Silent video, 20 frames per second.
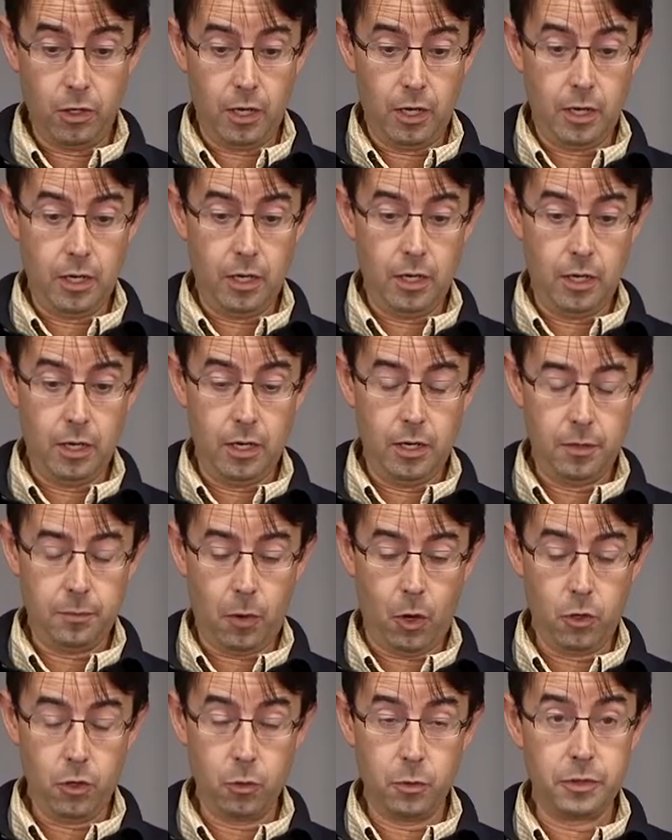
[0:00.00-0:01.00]
uh,
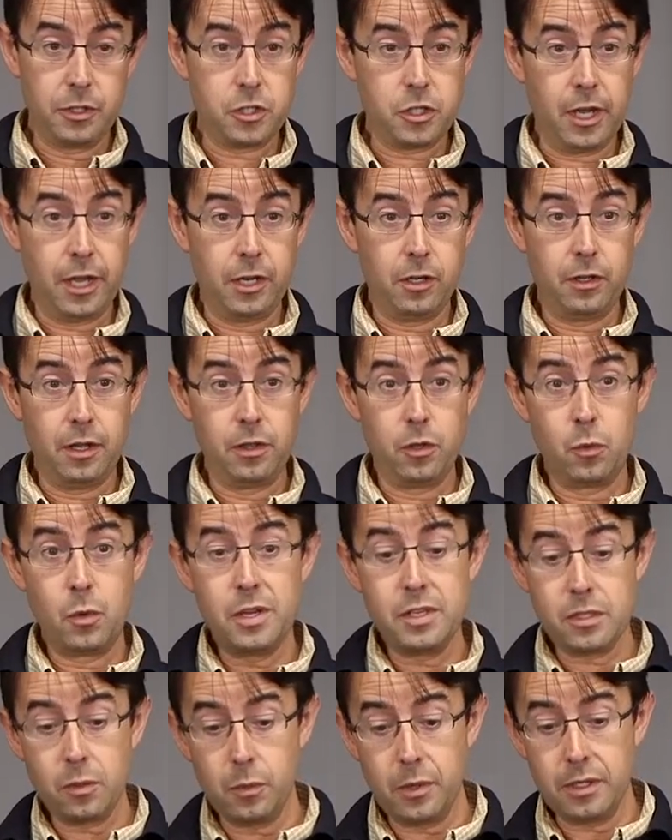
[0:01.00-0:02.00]
partner with the channel. And the
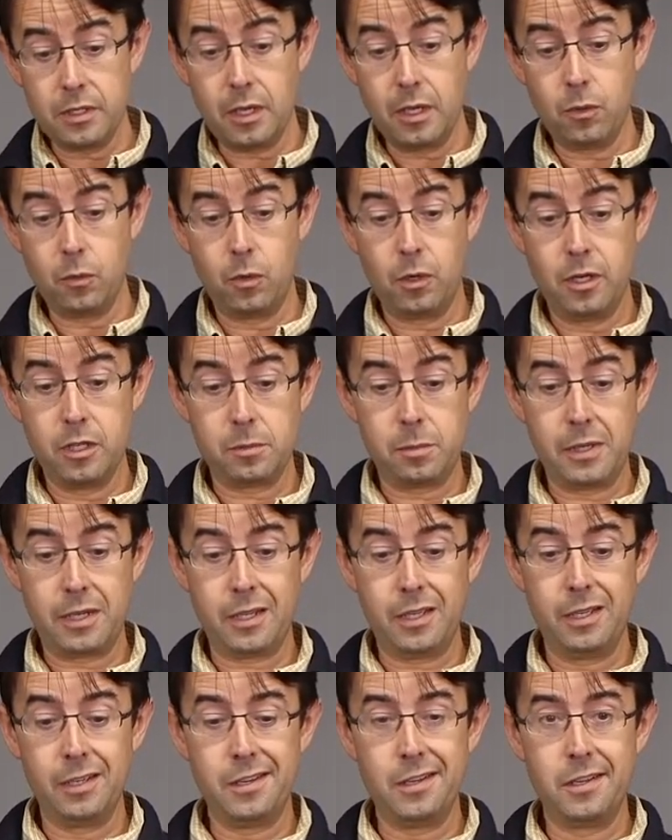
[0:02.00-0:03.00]
reason we did was
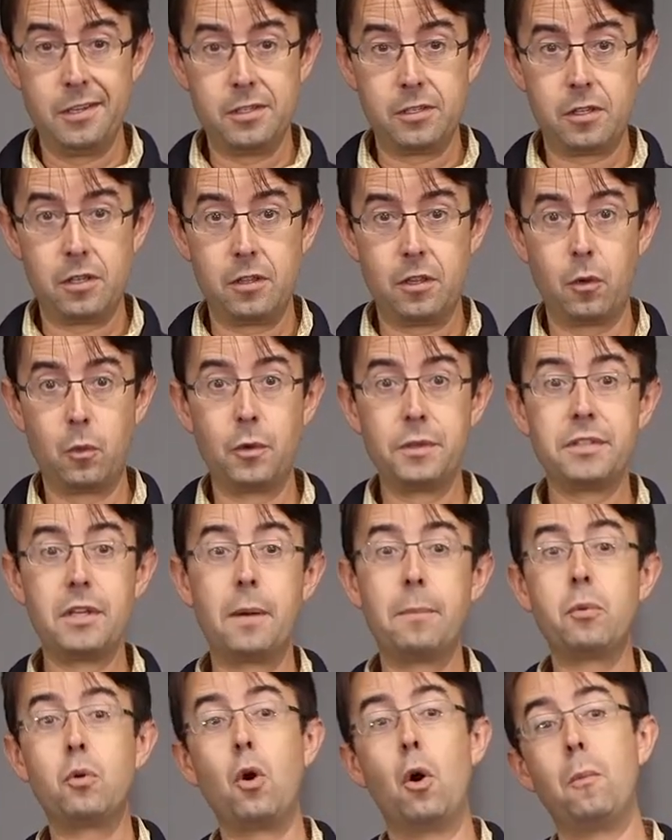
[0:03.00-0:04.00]
because there was an
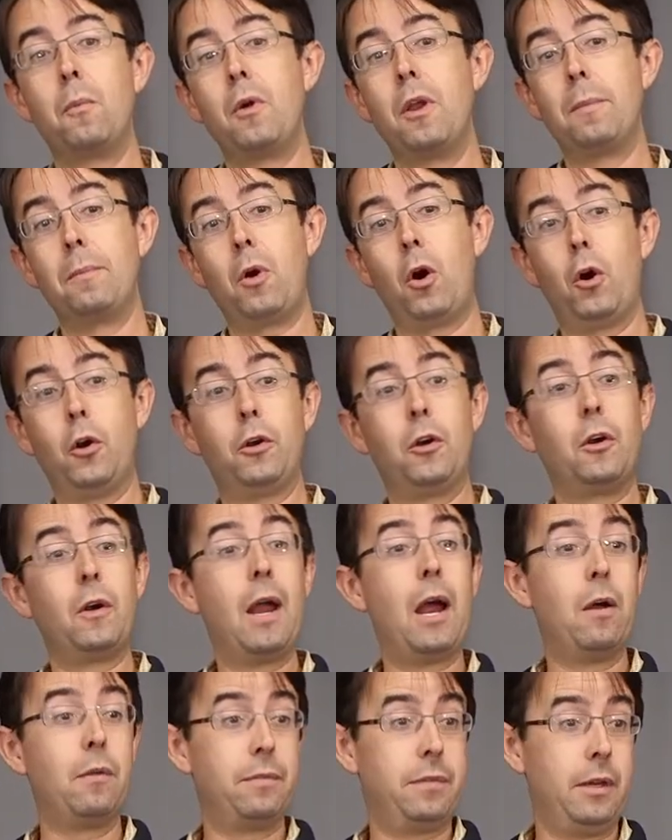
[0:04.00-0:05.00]
appropriate partner
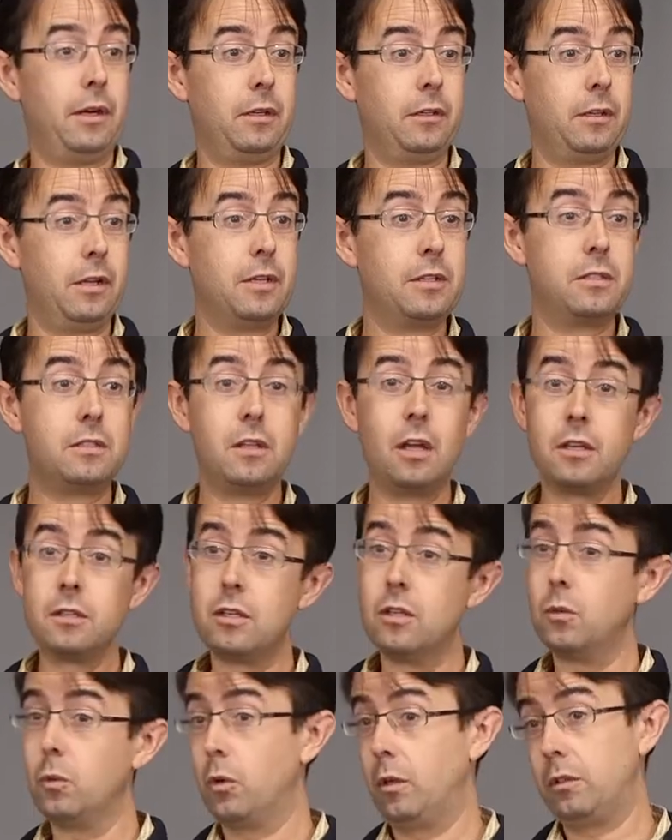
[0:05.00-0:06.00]
out there. It
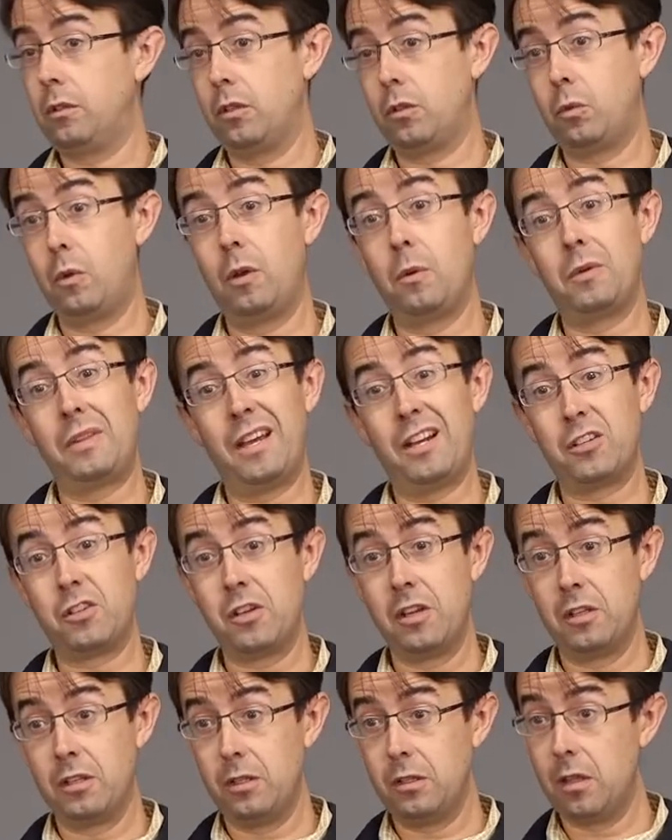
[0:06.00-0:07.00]
doesn't work this way with
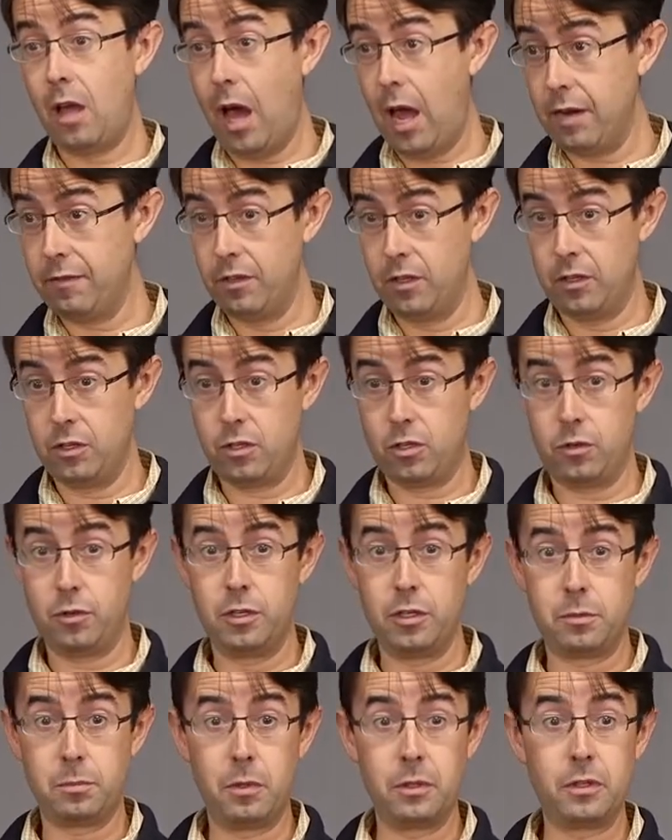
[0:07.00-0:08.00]
actually a lot of
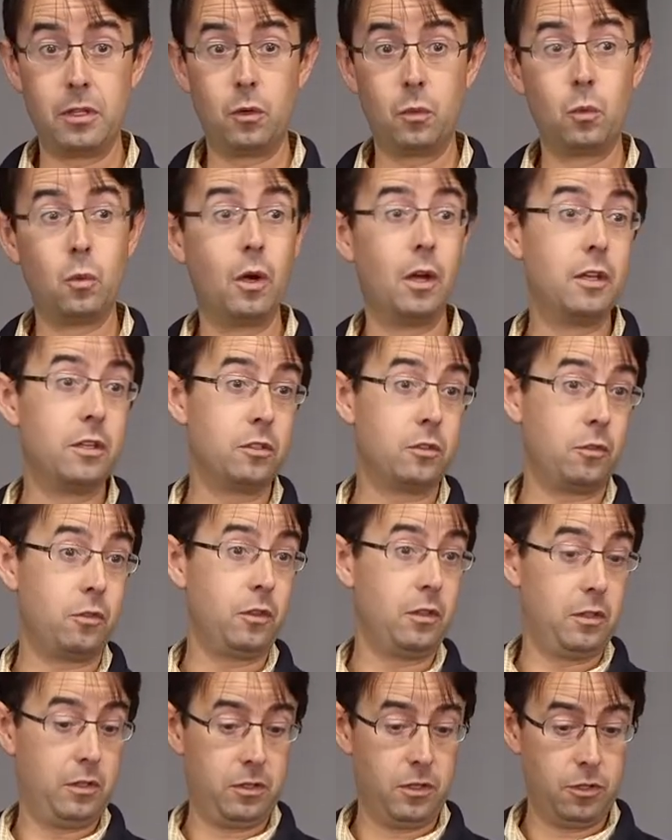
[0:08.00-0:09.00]
industries, but there was for
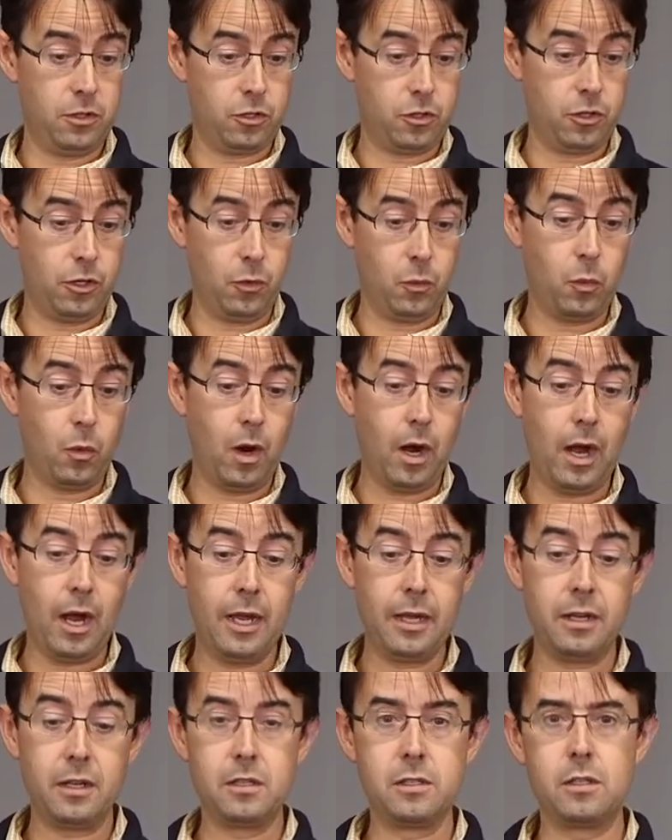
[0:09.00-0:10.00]
this industry.
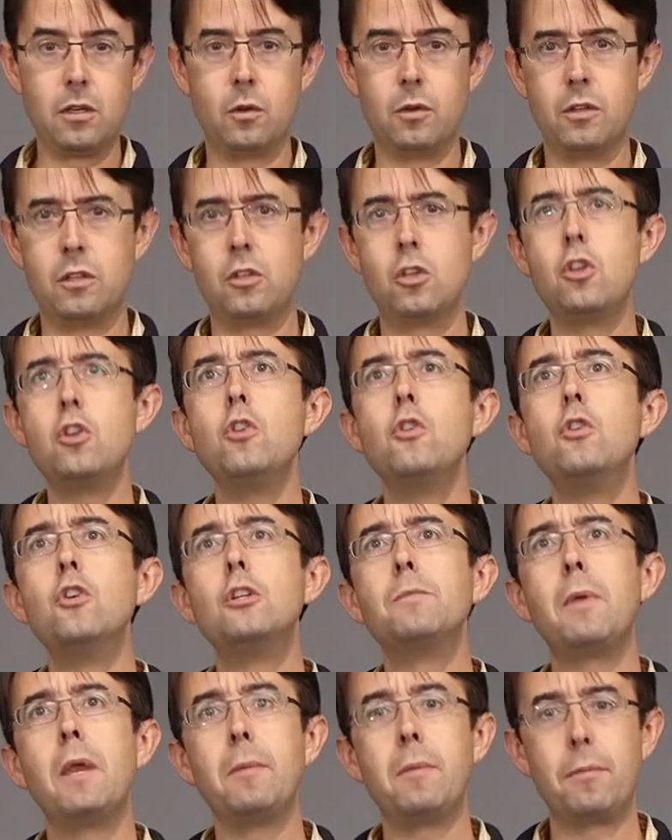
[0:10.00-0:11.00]
Why? Because there were these
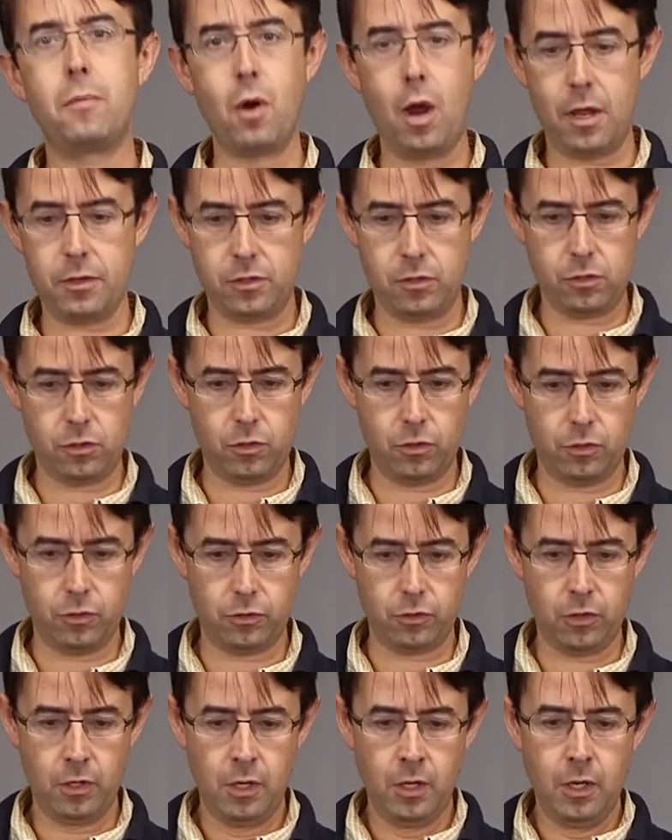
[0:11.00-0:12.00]
huge payment
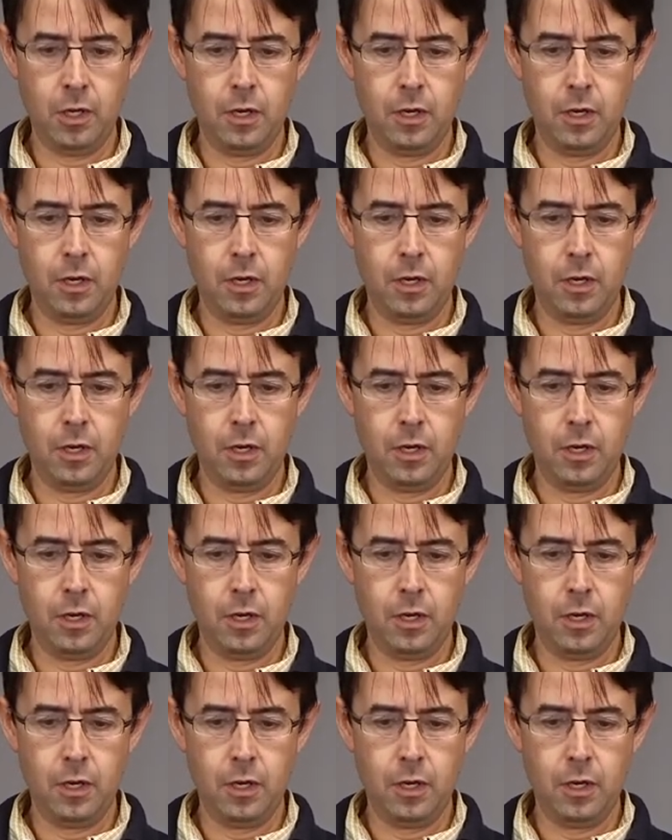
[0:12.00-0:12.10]
processors